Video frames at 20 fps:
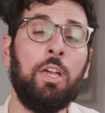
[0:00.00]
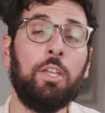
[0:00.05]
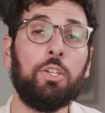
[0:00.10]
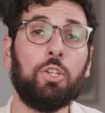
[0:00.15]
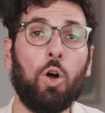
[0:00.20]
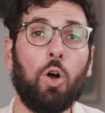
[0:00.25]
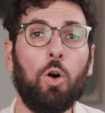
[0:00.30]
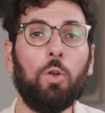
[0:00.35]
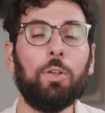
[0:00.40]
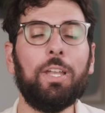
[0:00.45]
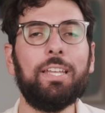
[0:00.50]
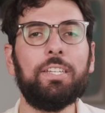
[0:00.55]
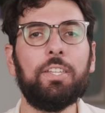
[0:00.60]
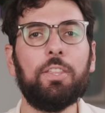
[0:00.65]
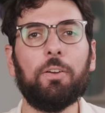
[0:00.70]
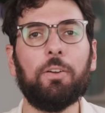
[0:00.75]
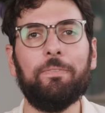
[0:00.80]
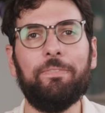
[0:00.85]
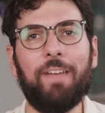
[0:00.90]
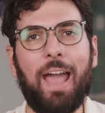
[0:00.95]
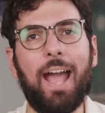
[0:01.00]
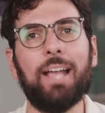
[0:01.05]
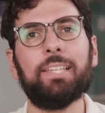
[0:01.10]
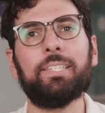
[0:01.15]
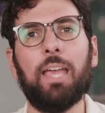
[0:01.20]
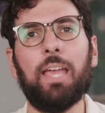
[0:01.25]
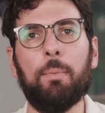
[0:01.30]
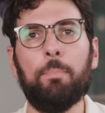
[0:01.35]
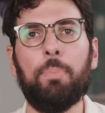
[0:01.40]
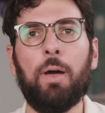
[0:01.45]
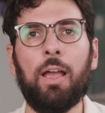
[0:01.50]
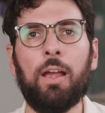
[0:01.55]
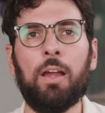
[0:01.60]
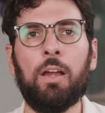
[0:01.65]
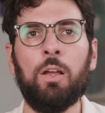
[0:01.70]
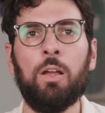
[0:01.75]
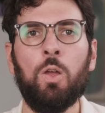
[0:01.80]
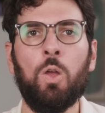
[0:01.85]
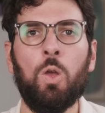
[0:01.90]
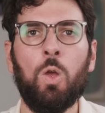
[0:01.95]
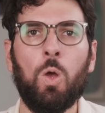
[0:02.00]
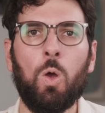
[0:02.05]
to hold on to their vast empire,